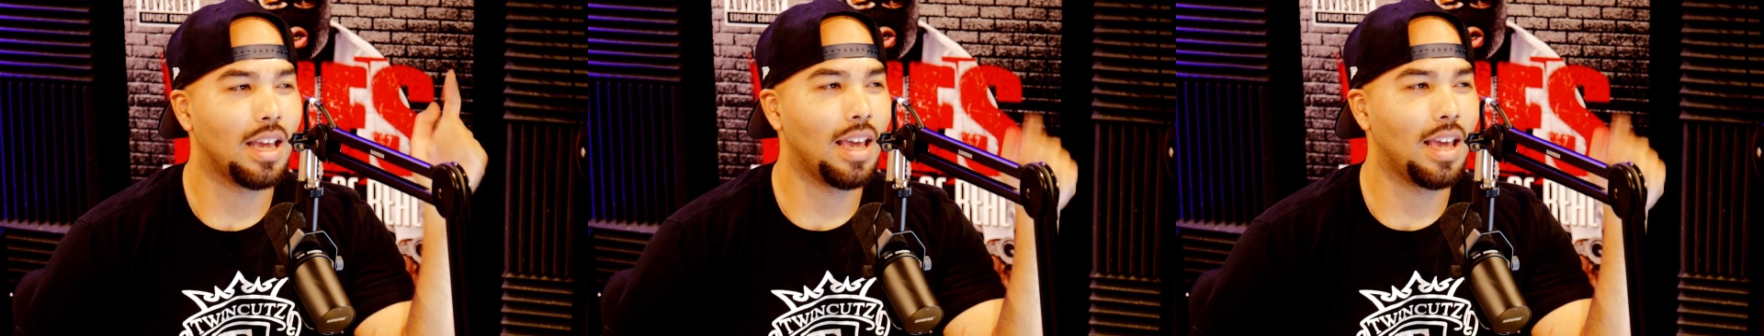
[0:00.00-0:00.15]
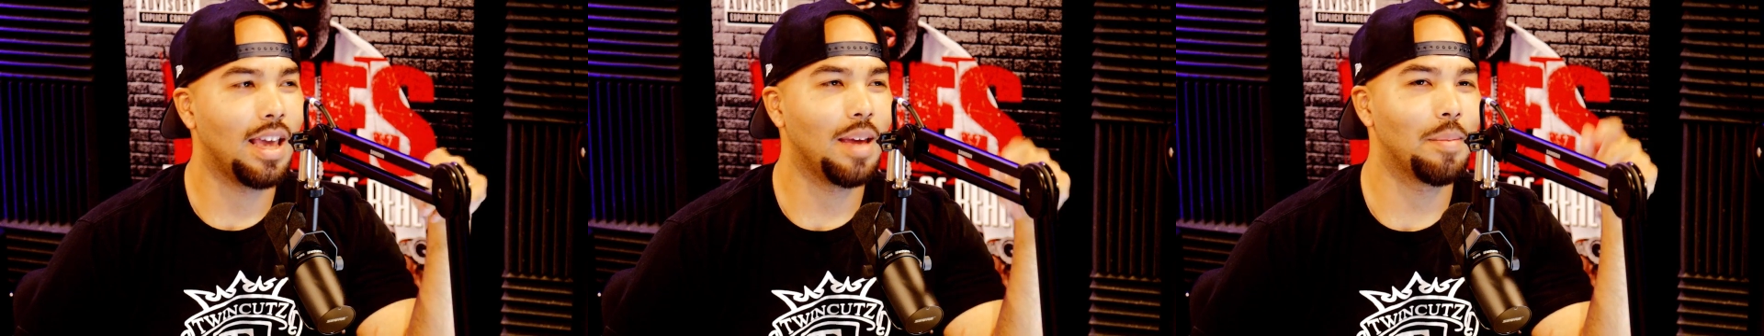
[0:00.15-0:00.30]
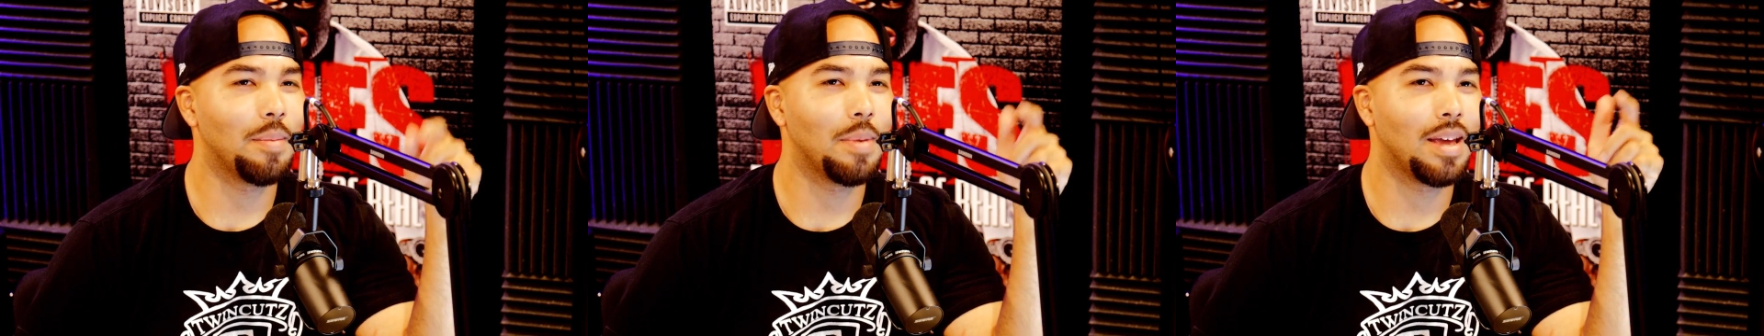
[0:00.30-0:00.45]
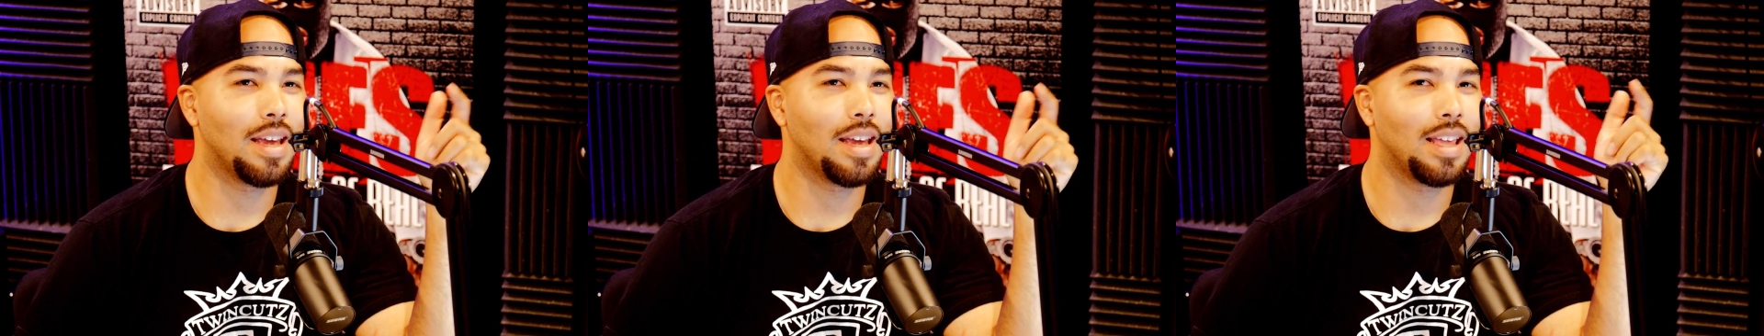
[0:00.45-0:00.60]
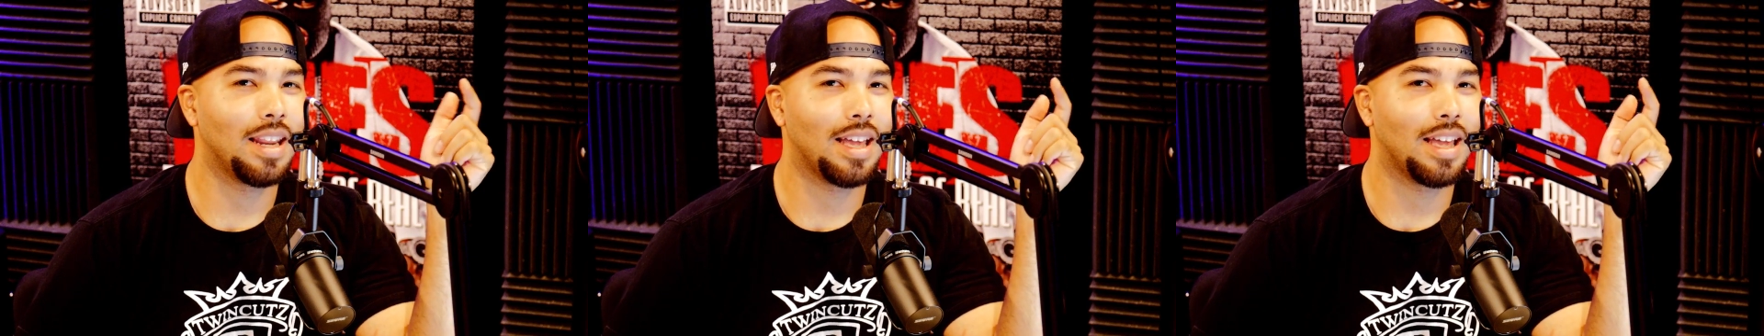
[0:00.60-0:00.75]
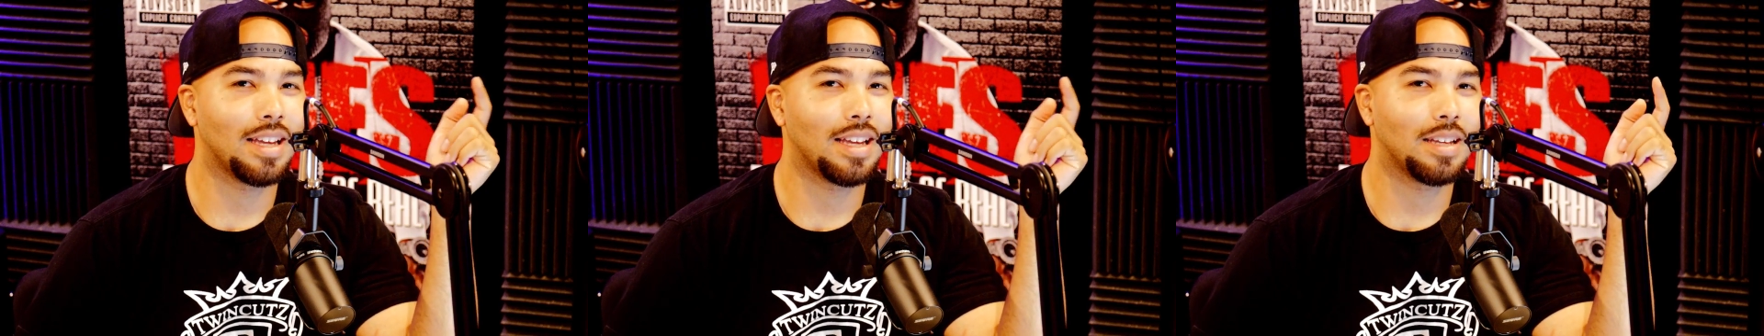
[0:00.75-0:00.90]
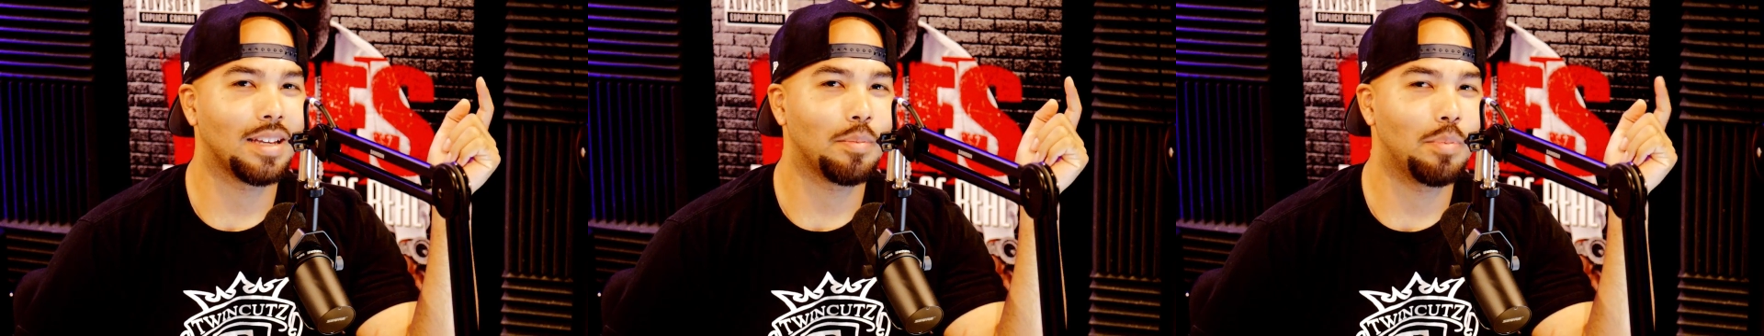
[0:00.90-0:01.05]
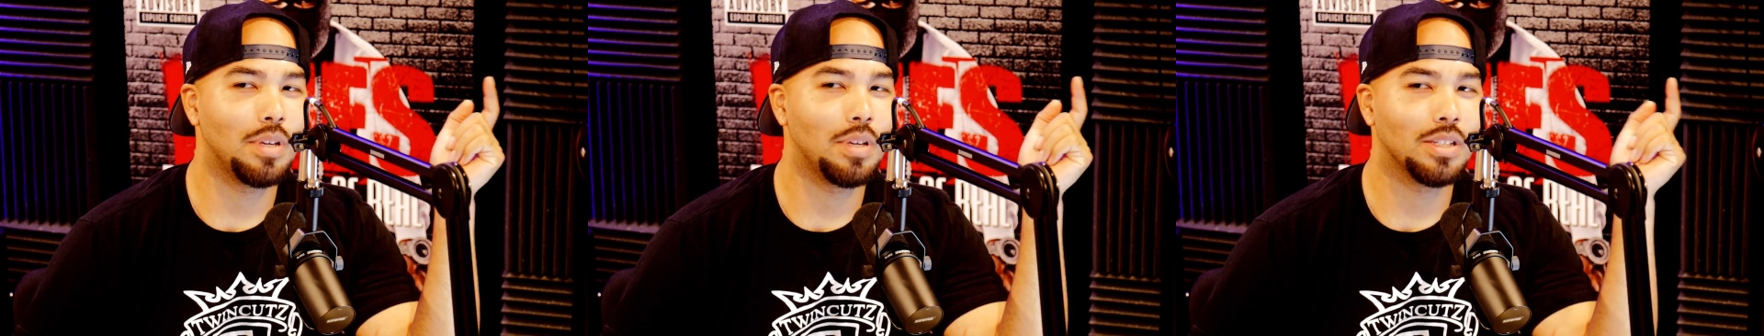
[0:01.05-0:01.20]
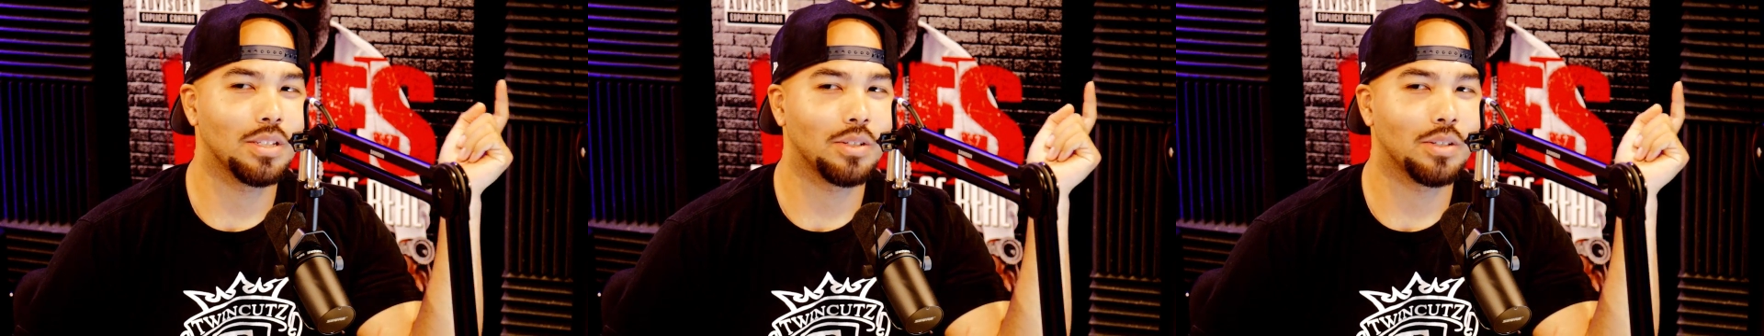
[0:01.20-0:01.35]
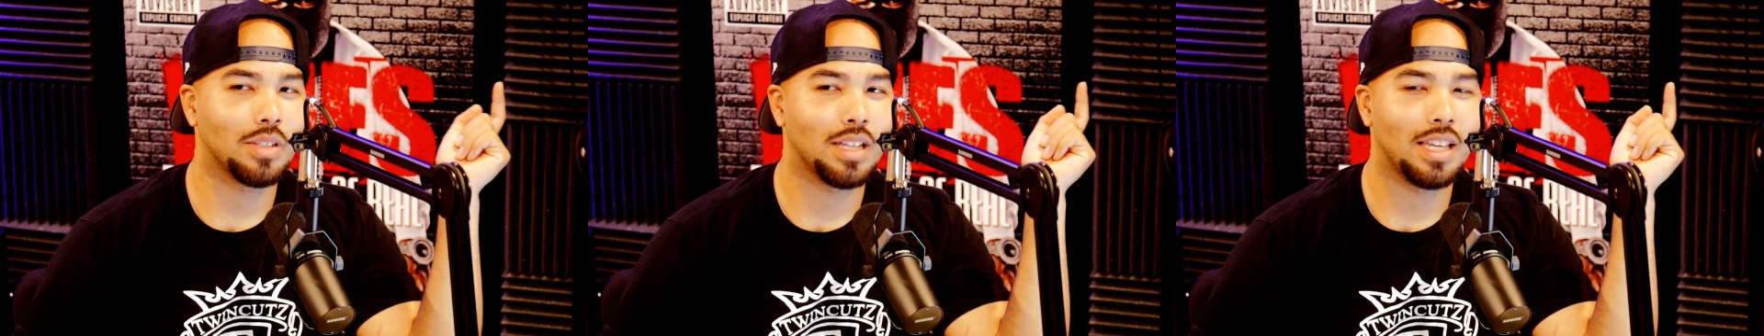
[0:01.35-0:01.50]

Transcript: "Hey man, like Pizzo